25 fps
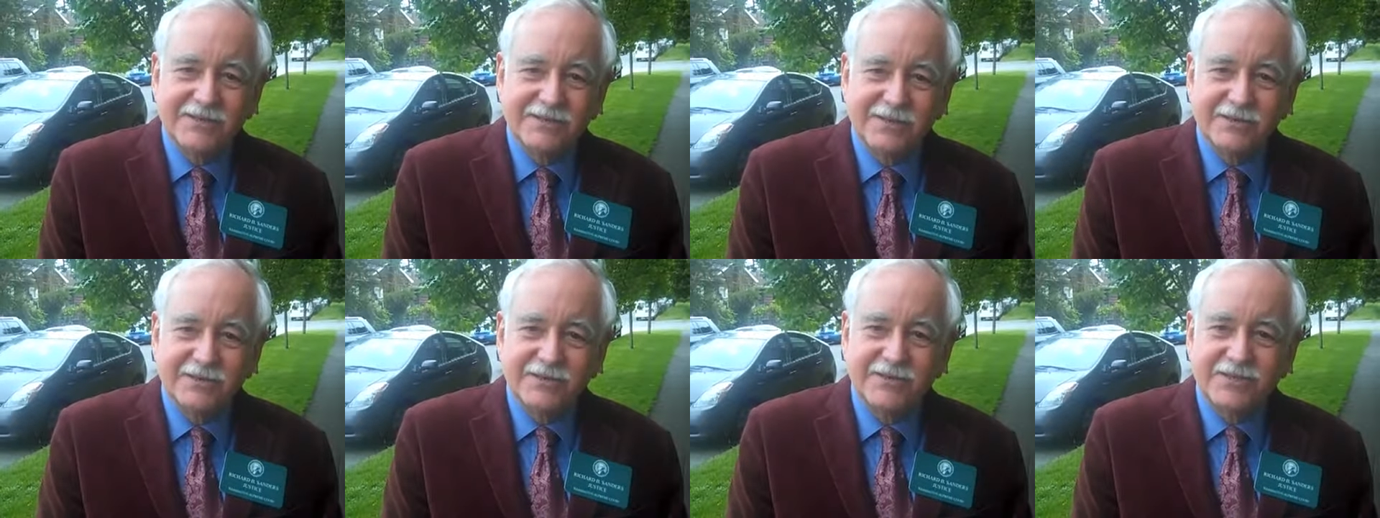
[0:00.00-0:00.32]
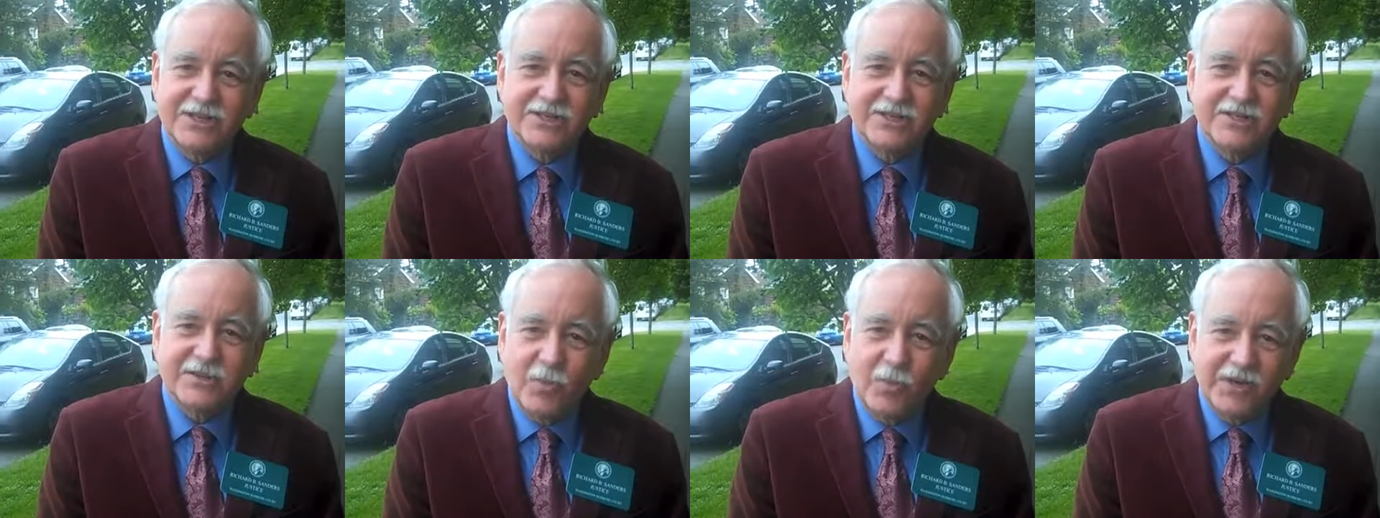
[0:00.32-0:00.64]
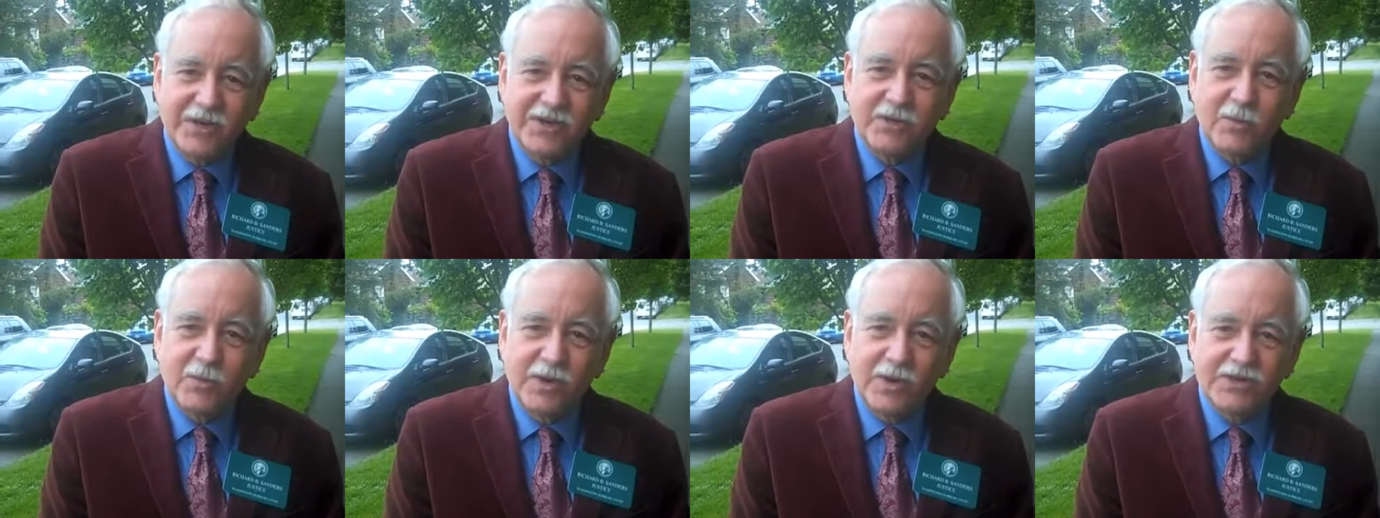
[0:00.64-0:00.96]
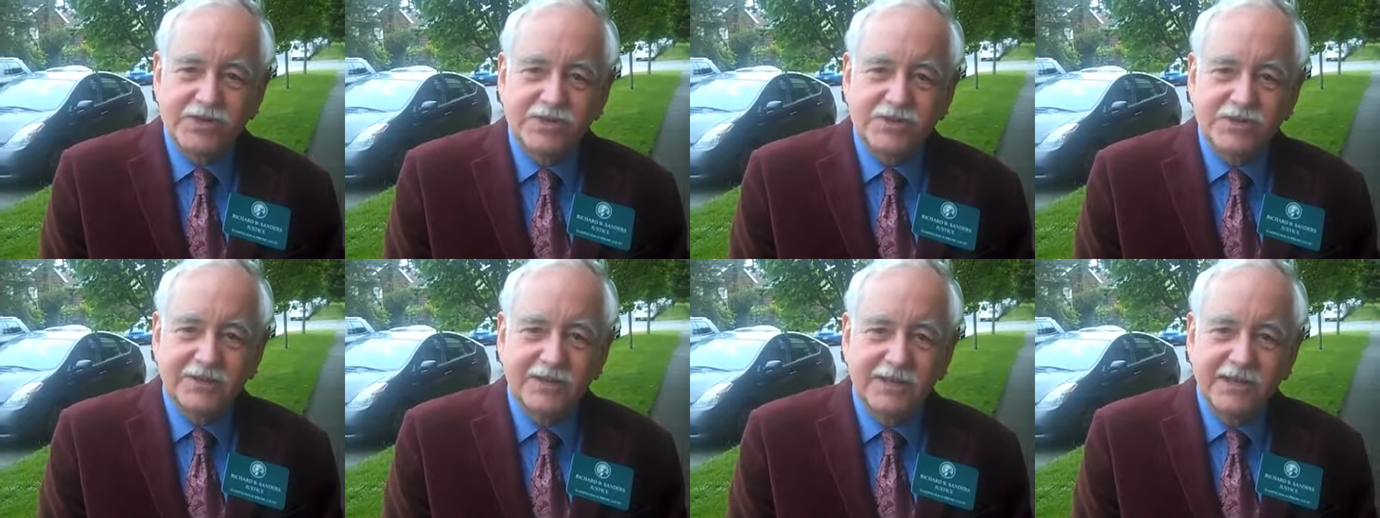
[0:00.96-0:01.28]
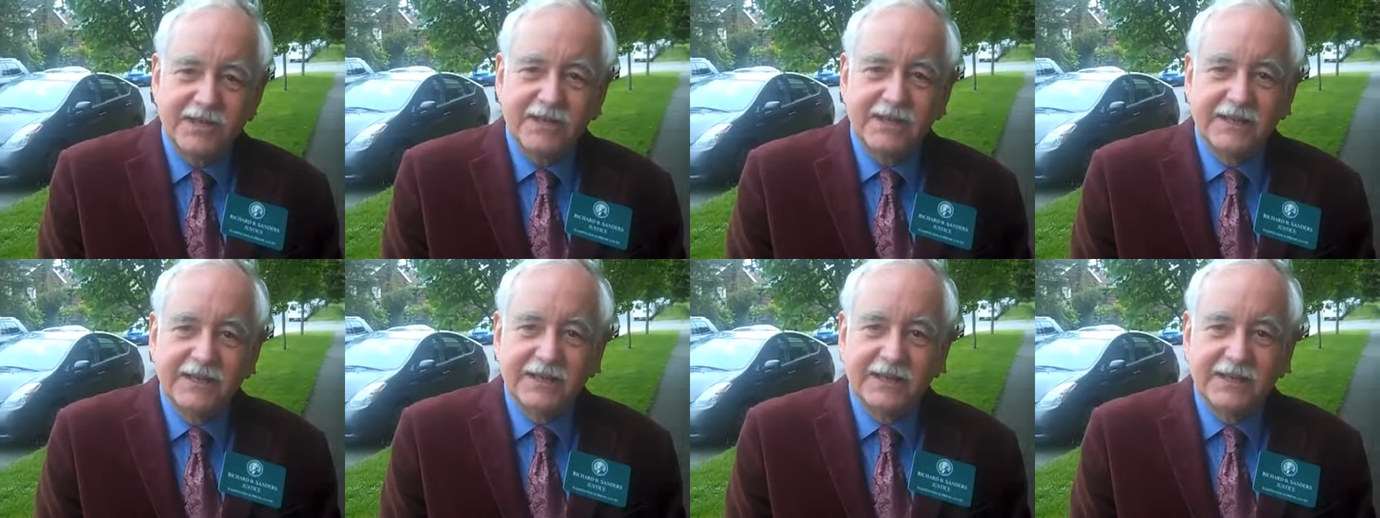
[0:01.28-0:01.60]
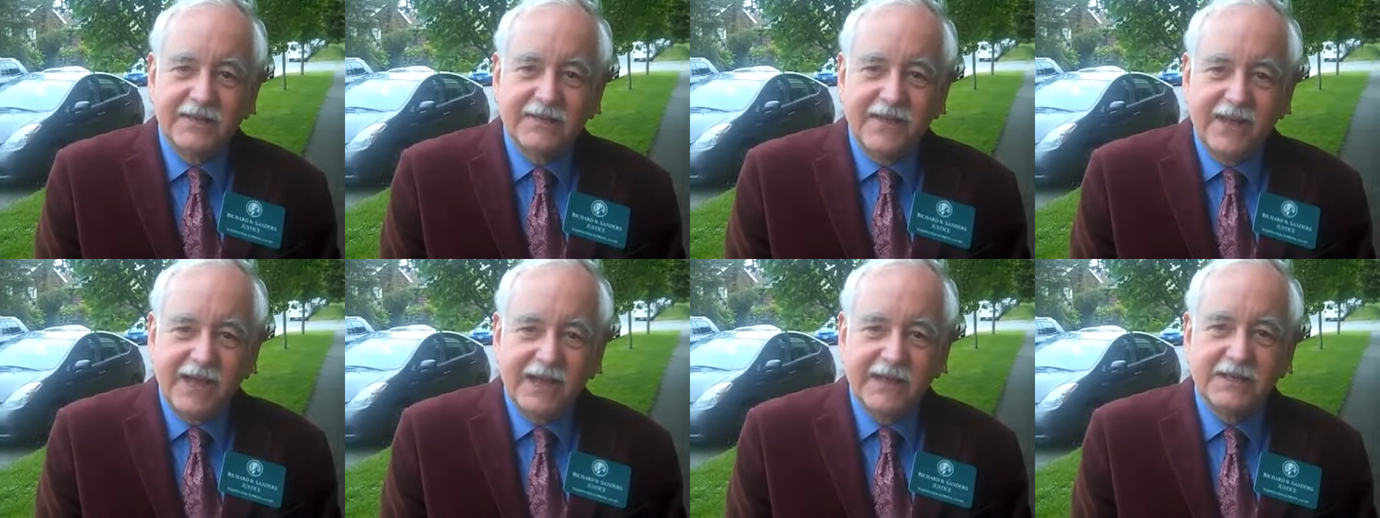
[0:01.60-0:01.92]
There's just one question,
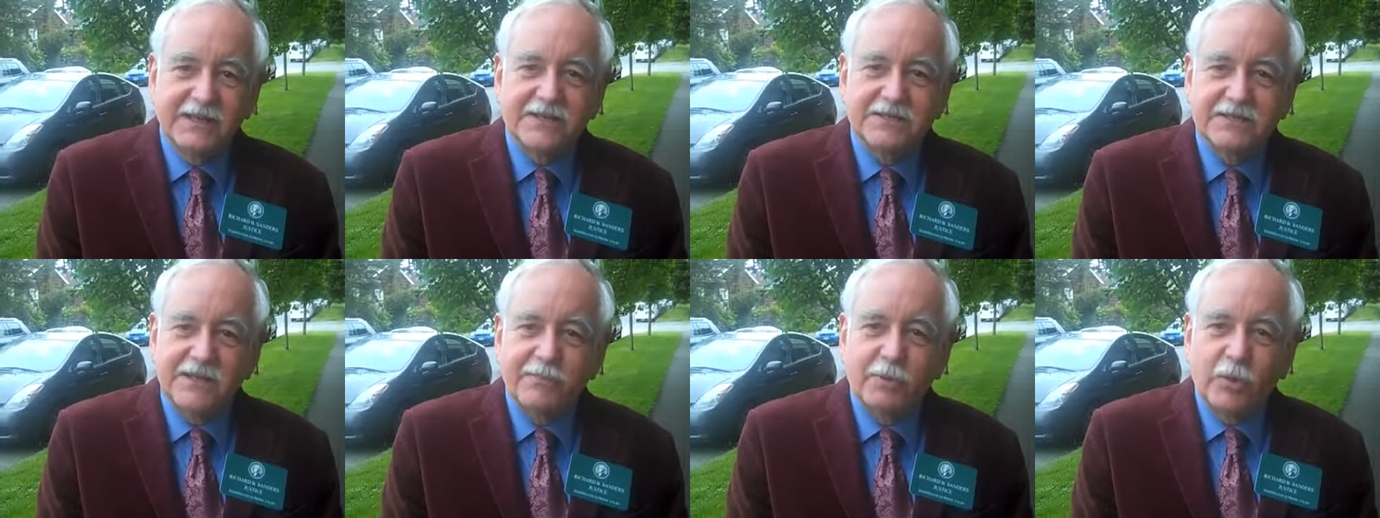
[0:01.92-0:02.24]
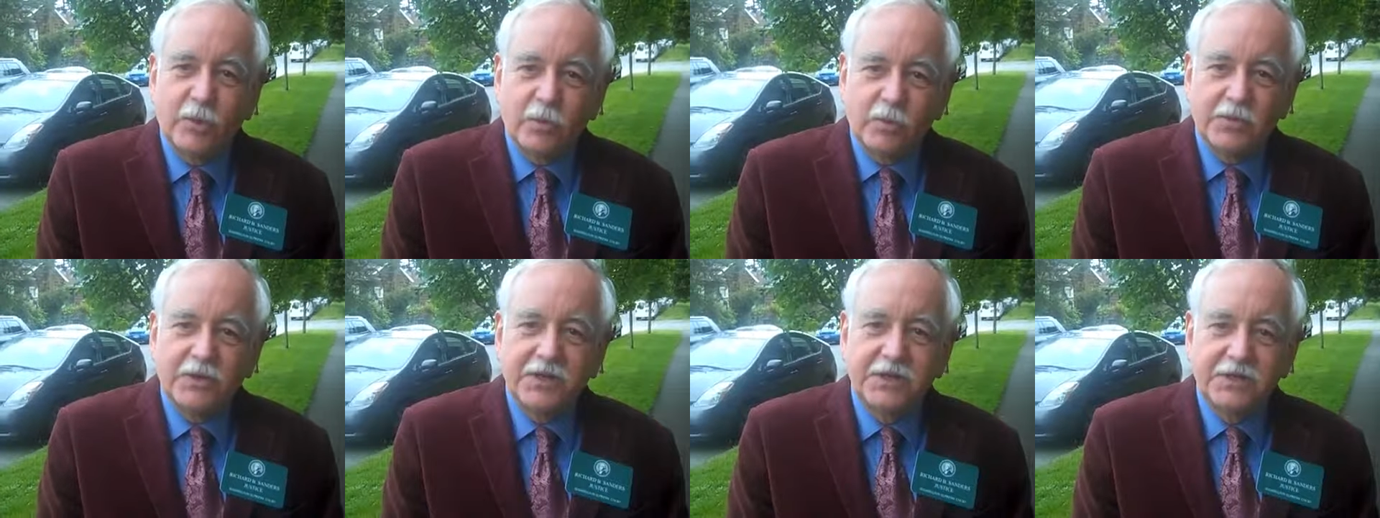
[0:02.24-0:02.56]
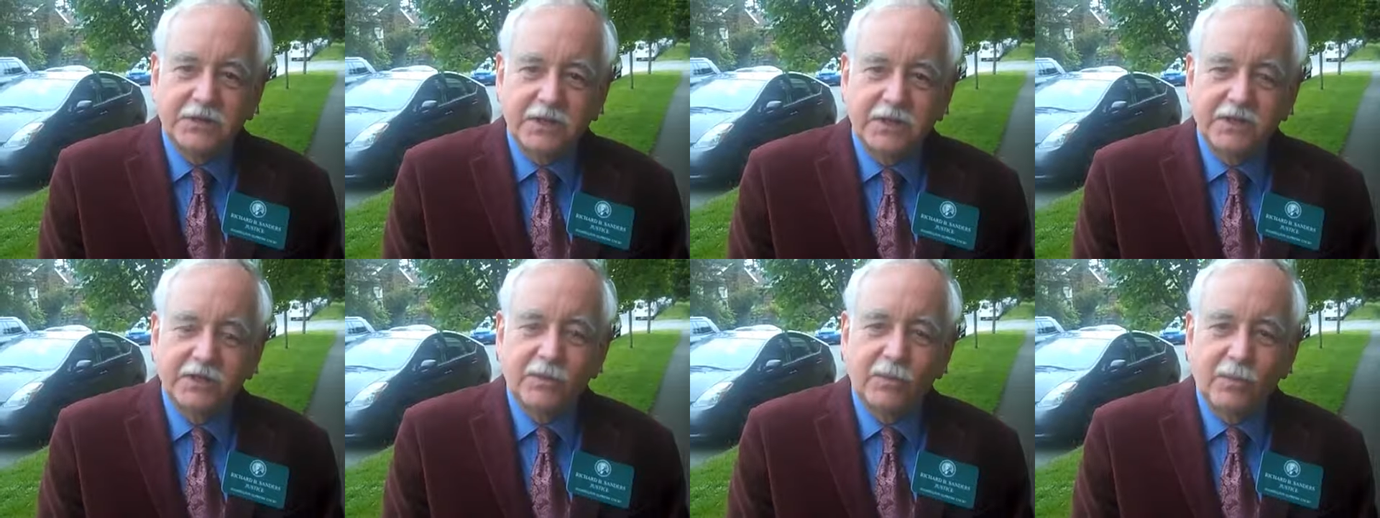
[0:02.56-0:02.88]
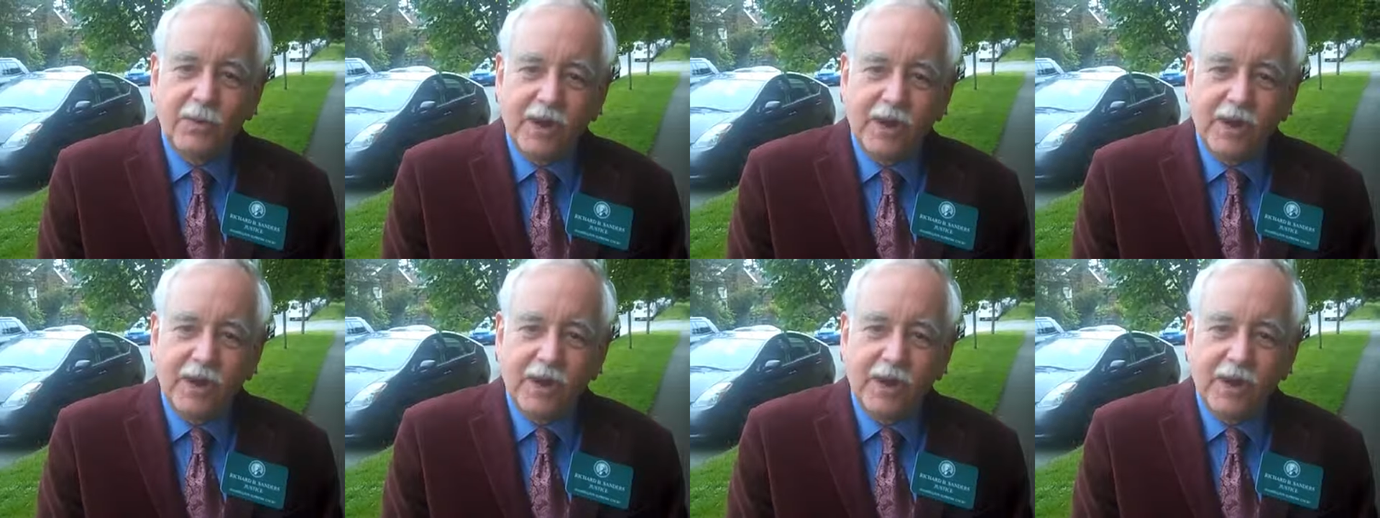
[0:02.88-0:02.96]
and that is upholding legal